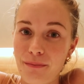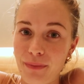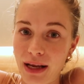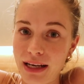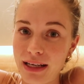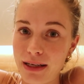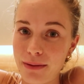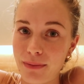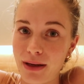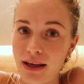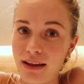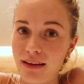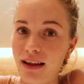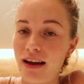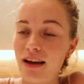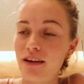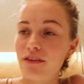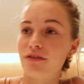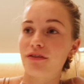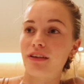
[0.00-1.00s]
made in my
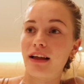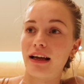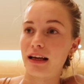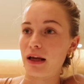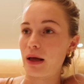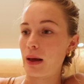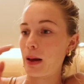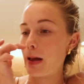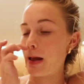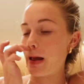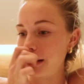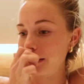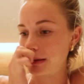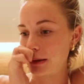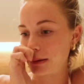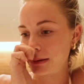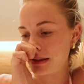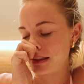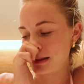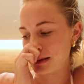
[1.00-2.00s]
life. Like, it's
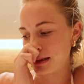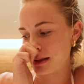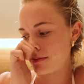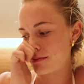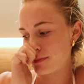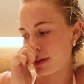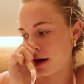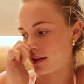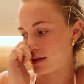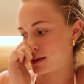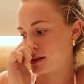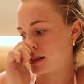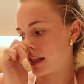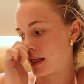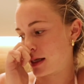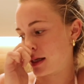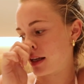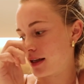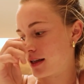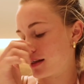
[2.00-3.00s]
honestly
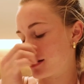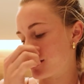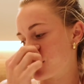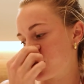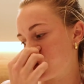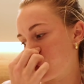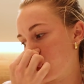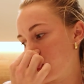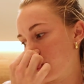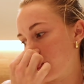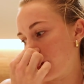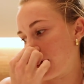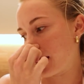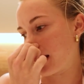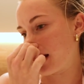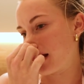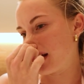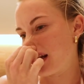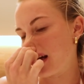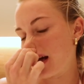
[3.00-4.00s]
embarrassing. It's so
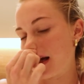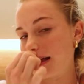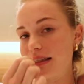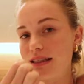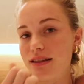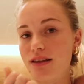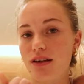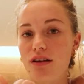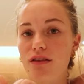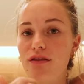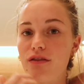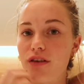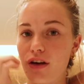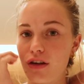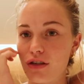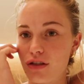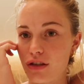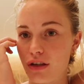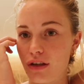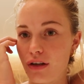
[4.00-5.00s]
bad. I did the
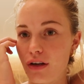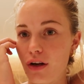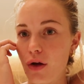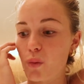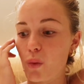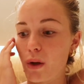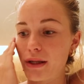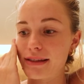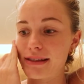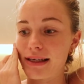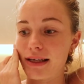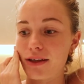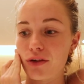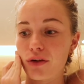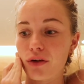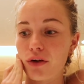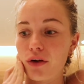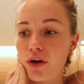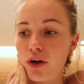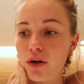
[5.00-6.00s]
conversion once I
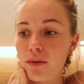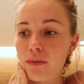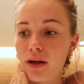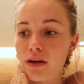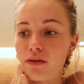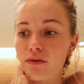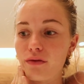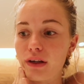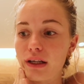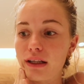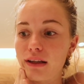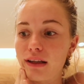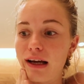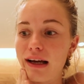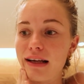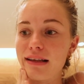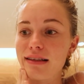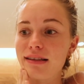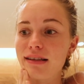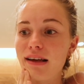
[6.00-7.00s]
got home and
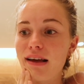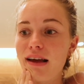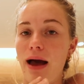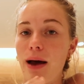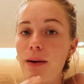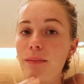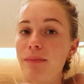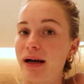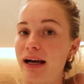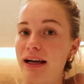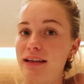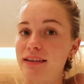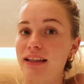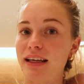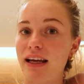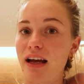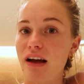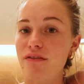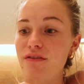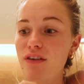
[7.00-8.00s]
realized how
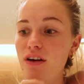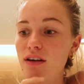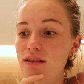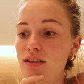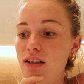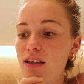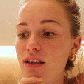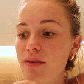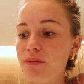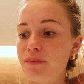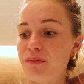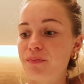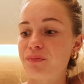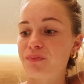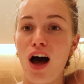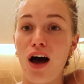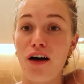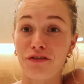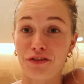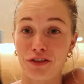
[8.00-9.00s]
badly I f***ed up.
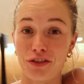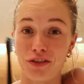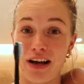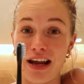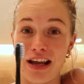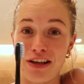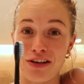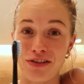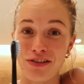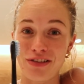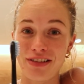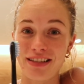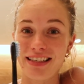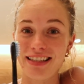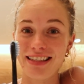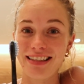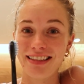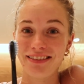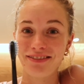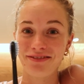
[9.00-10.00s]
After I used
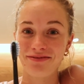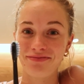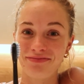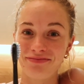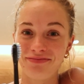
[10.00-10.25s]
it,